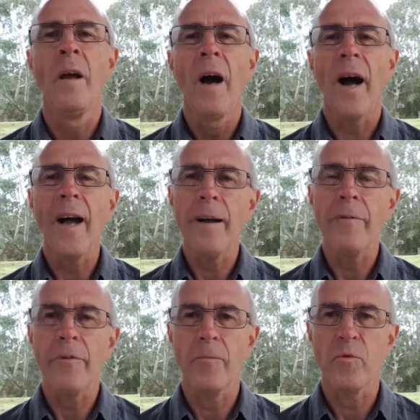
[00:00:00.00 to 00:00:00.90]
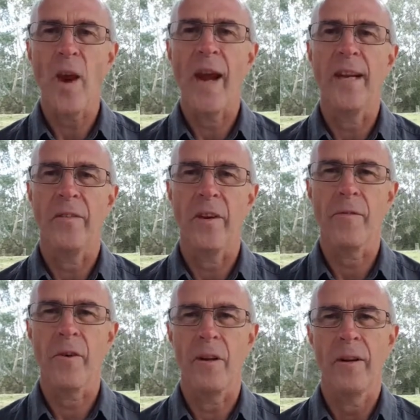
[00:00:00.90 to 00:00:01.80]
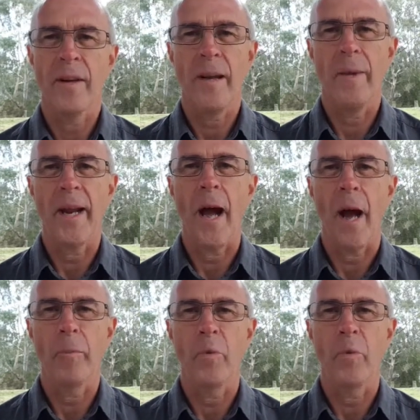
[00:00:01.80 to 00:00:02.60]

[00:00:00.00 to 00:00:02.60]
I have some training that I've got coming up,